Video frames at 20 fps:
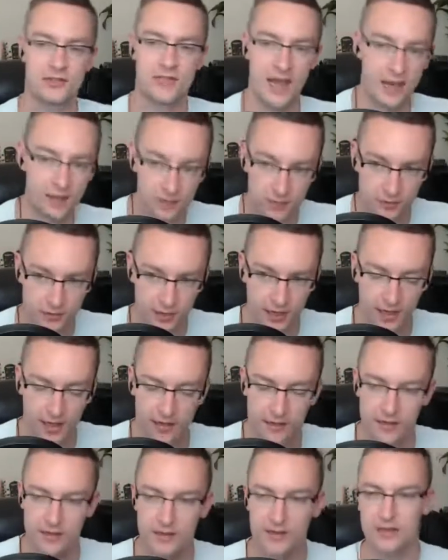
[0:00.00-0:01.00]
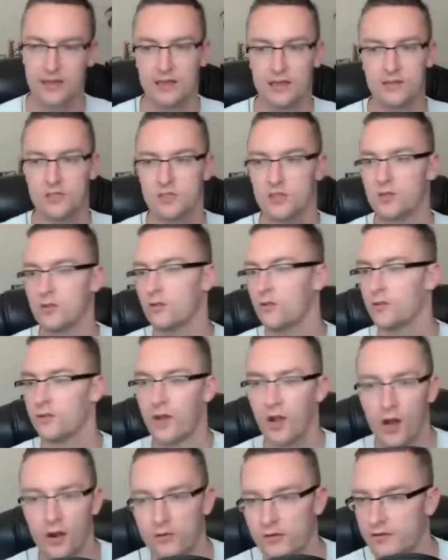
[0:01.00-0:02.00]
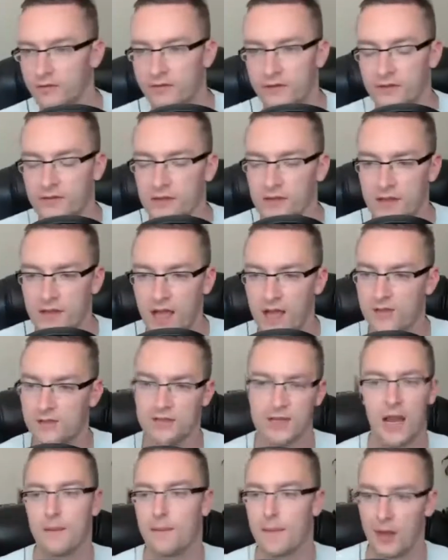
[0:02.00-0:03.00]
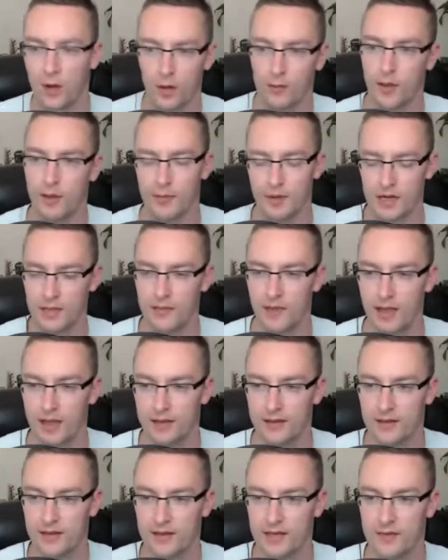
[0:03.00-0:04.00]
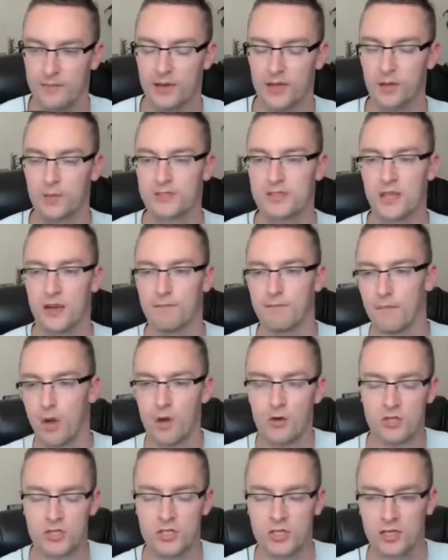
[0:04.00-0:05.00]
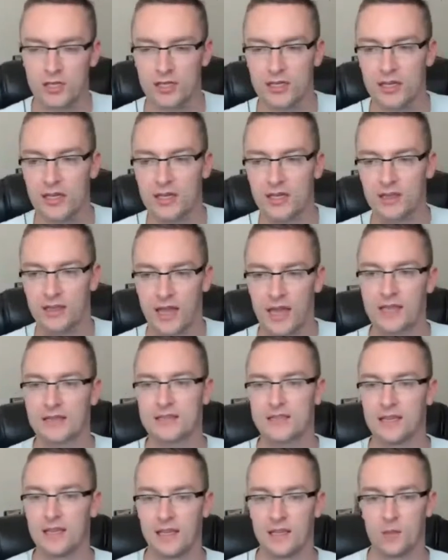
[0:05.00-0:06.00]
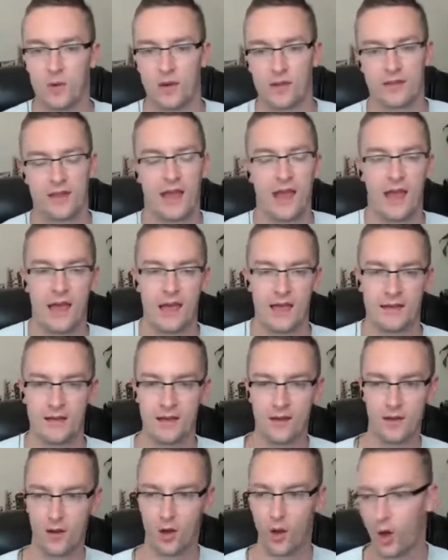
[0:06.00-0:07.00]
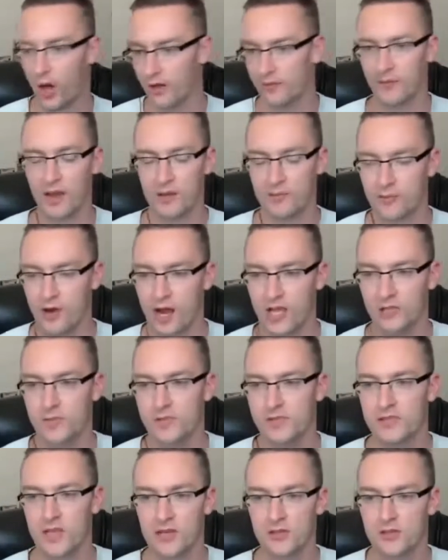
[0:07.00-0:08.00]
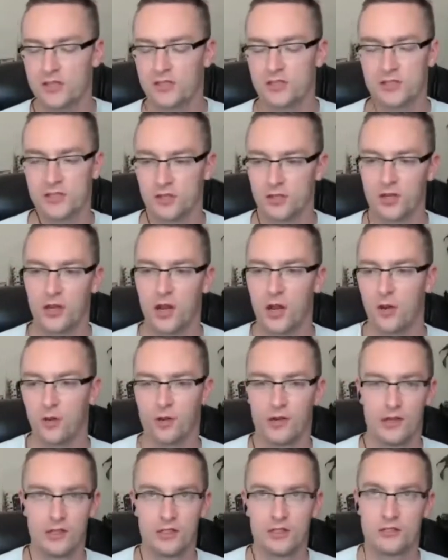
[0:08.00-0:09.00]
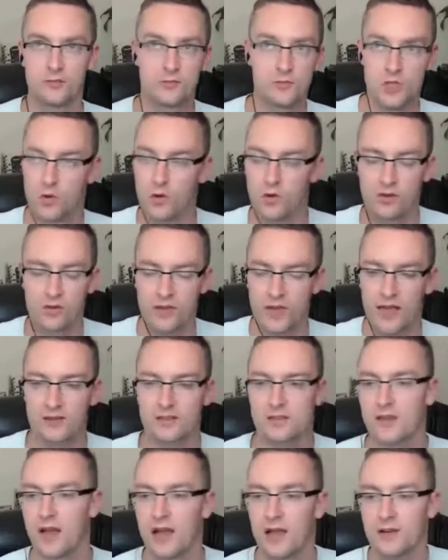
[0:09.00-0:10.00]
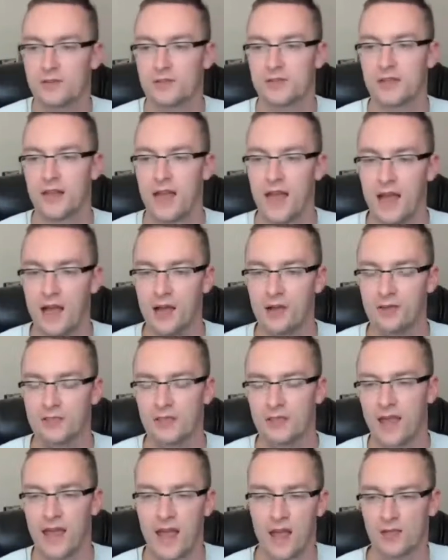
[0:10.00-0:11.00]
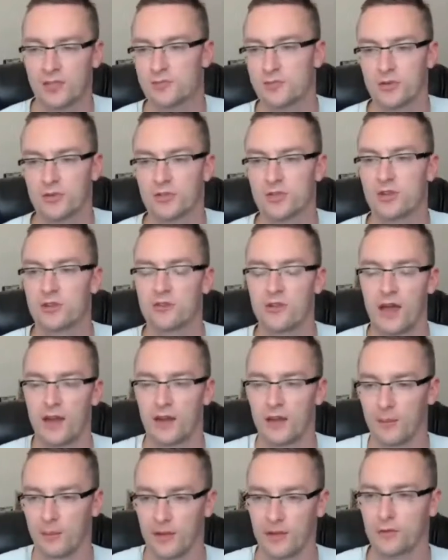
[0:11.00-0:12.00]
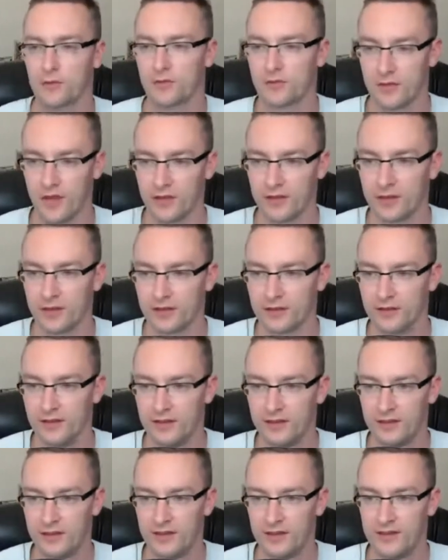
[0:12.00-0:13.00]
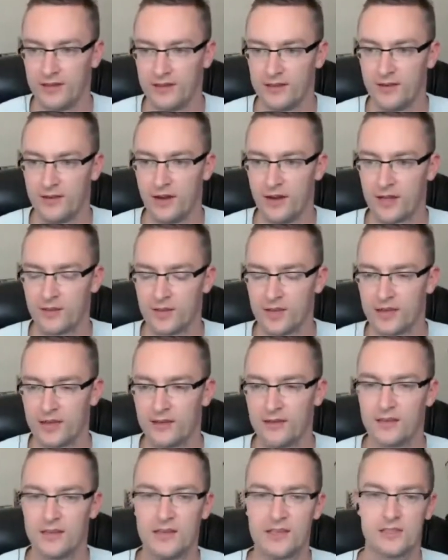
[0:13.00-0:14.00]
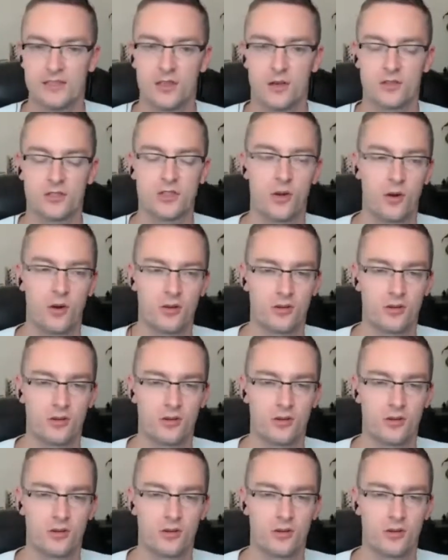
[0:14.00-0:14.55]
10 grand into the 150,000, and I made all my money back. But it was emotionally like dealing with, I had all of my prized possessions, or, $200,000 in a house, and the house burnt to the ground and I'm left with nothing. You know what I mean? So it's